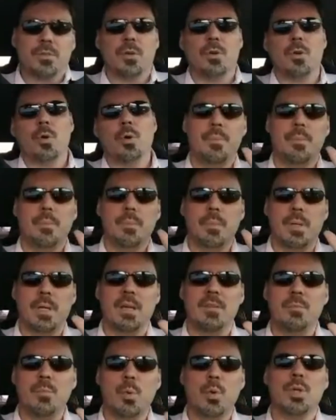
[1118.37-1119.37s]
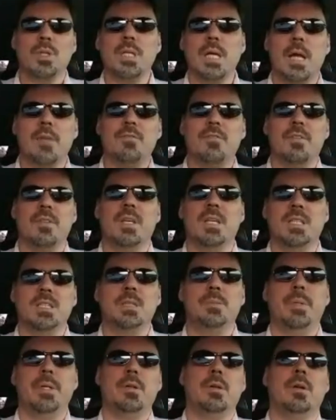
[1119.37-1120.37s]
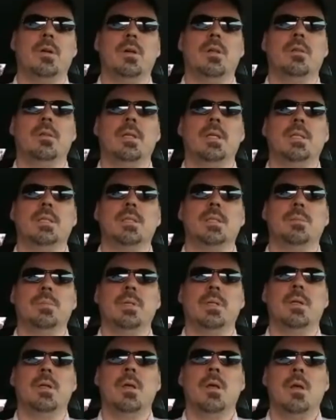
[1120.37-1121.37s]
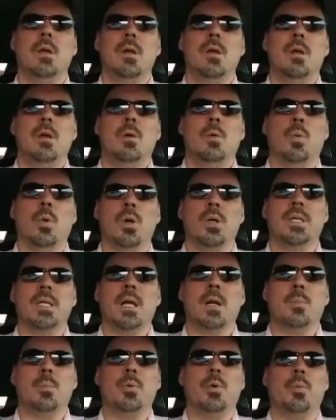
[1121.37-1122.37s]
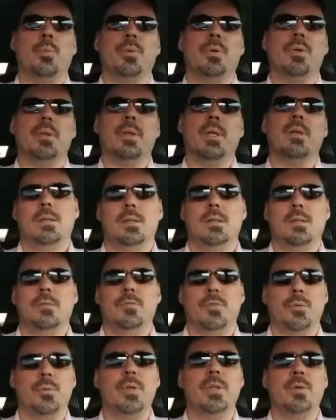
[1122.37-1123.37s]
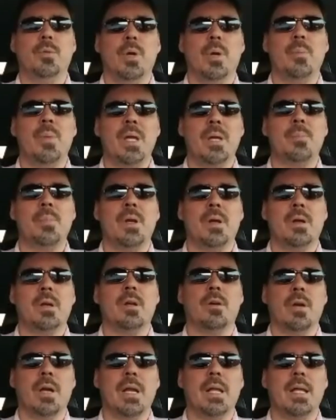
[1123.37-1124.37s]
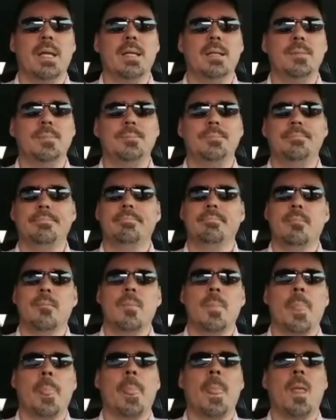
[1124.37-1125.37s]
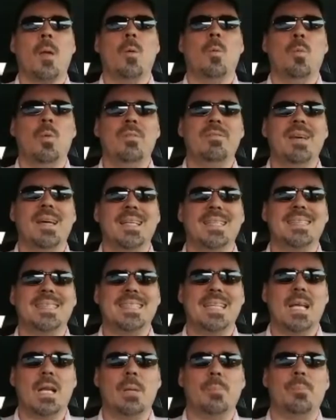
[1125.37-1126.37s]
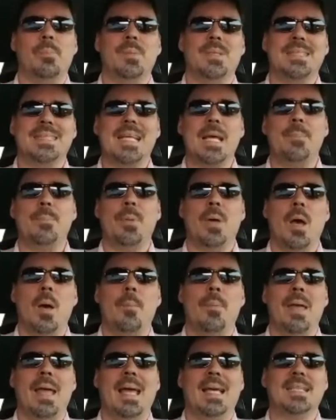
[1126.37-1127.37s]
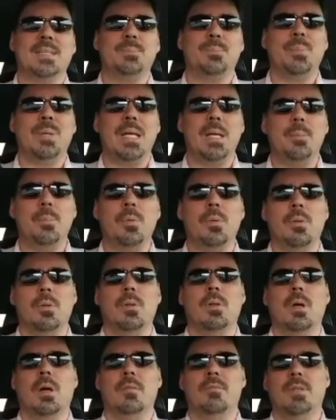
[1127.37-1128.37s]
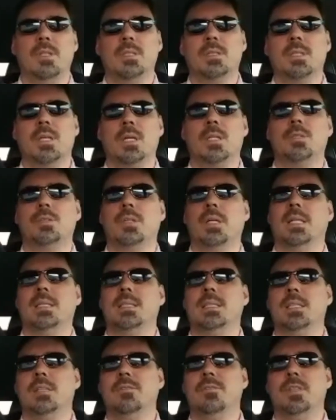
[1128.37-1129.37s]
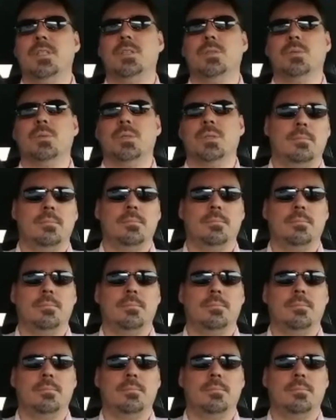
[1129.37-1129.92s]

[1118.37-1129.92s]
court, give more time for things to be heard and things to be worked out appropriately. If we really want to make America great again, we've got to step up as people of this country, as individuals,